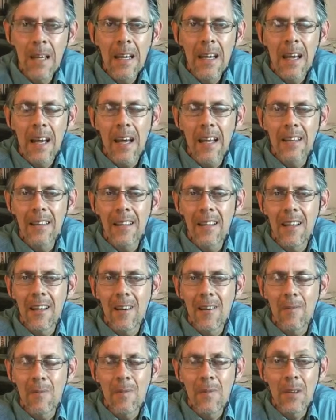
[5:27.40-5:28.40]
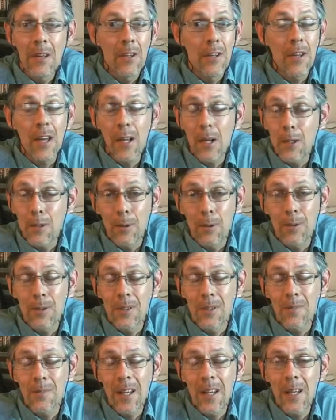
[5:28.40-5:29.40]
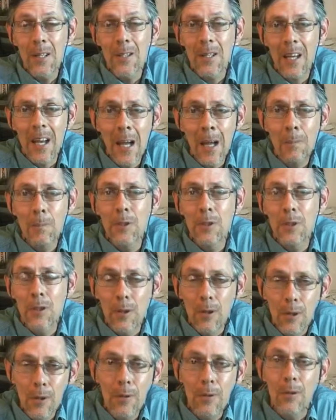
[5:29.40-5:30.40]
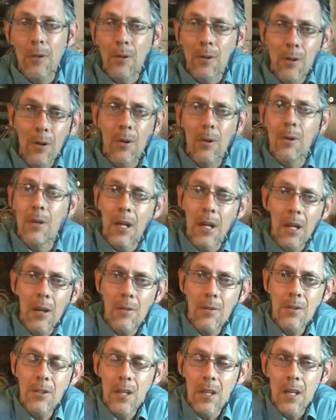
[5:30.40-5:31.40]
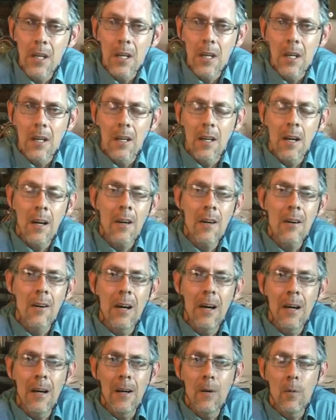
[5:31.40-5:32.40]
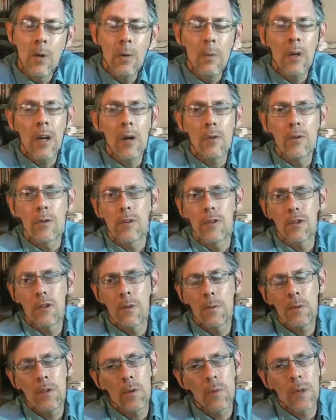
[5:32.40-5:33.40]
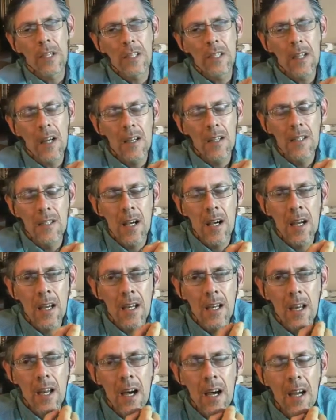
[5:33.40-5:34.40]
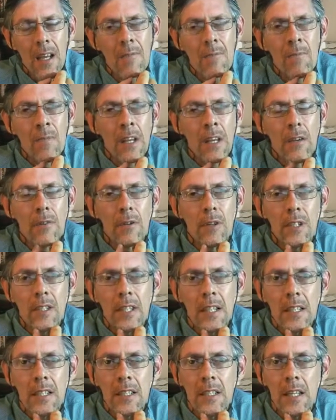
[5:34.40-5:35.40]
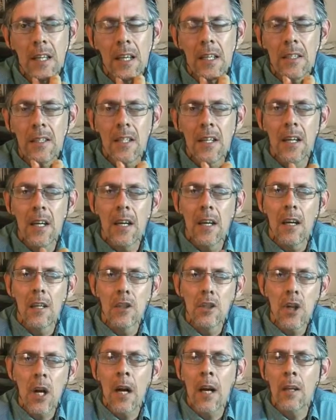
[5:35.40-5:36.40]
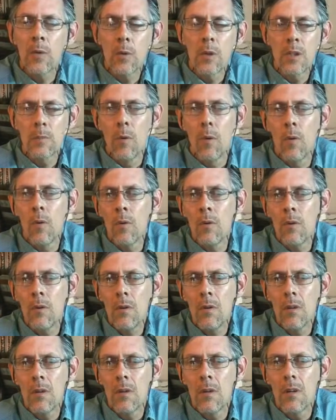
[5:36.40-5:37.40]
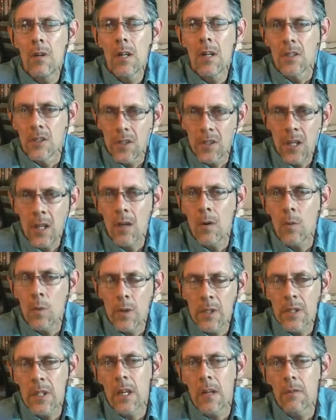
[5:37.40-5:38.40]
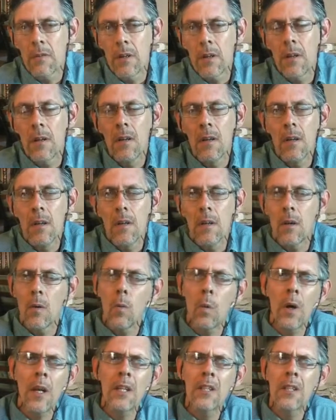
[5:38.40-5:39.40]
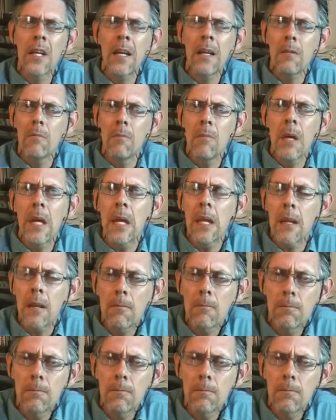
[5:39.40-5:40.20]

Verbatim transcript: And um, that is awesome. That is absolute good news. Now, uh, when we go to the scripture, we see Isaiah 9, verse 6 says, A child was born, a son was given. Now, what does that mean?